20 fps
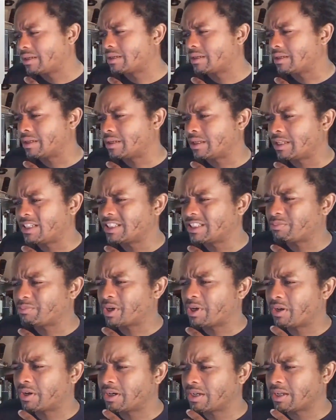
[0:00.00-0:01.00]
Yeah, they
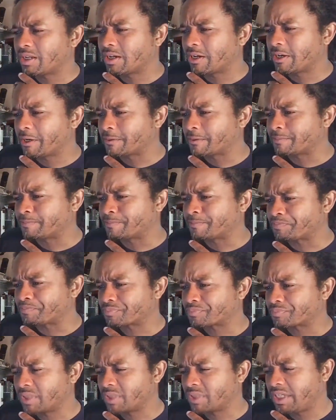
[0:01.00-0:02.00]
spelled it
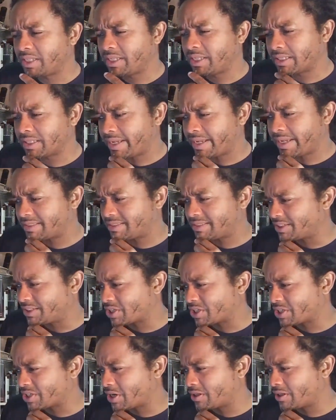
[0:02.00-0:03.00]
in the Atlantic
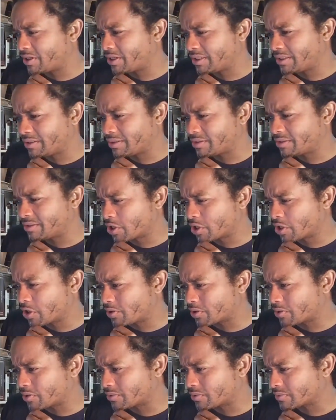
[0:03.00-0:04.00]

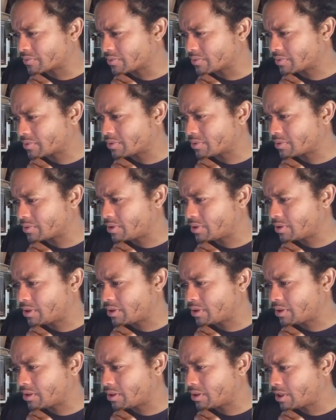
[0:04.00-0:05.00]
Journal.
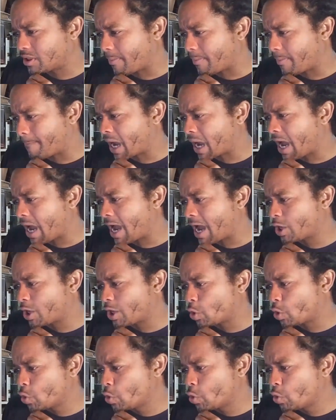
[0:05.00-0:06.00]

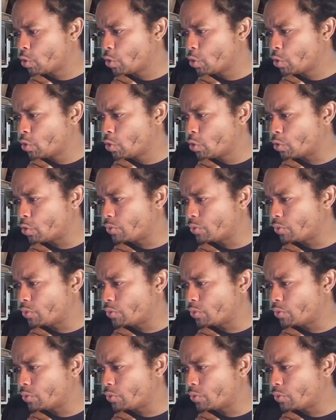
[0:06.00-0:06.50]
Kapongu.